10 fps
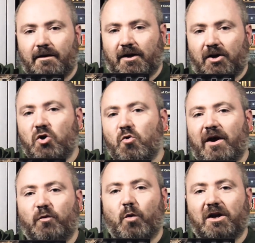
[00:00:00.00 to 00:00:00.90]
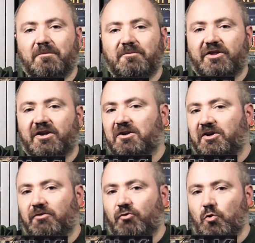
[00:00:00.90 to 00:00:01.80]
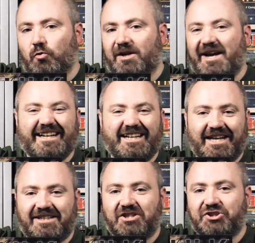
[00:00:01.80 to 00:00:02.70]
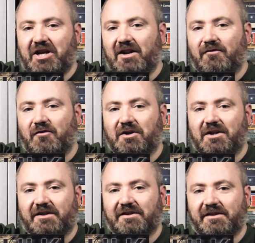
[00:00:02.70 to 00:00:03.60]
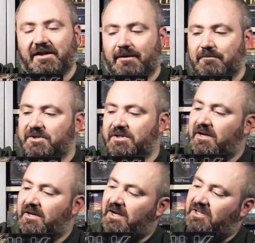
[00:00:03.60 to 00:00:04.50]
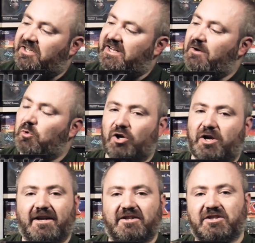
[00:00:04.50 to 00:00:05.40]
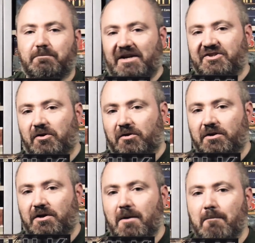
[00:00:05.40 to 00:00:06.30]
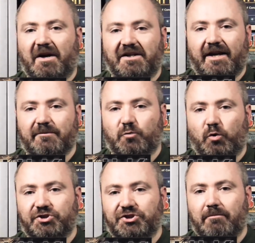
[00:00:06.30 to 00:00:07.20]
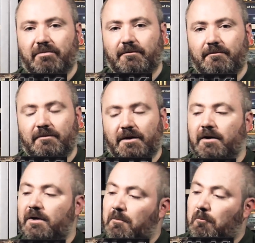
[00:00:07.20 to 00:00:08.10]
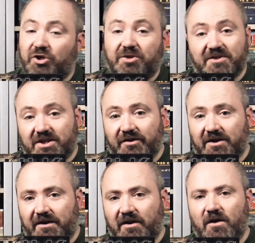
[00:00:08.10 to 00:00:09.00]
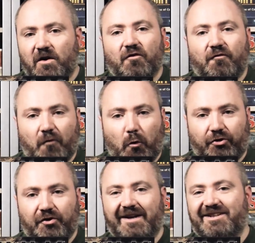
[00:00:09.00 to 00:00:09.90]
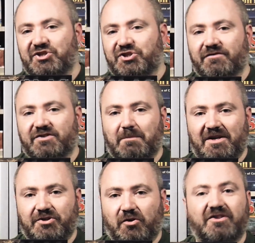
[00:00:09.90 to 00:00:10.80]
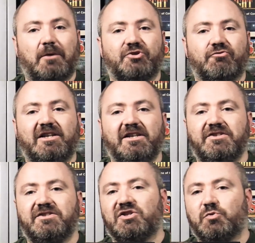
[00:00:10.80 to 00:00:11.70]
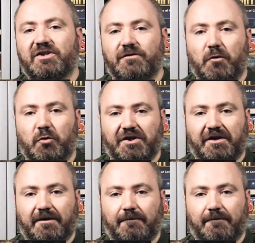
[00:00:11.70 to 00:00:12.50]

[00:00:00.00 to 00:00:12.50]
Hello and welcome to The Lucky Roll, an eclectic channel for eclectic games. And today we're looking at Space Hulk by Games Workshop. More specifically, the 4th edition of Space Hulk that was released in 2014.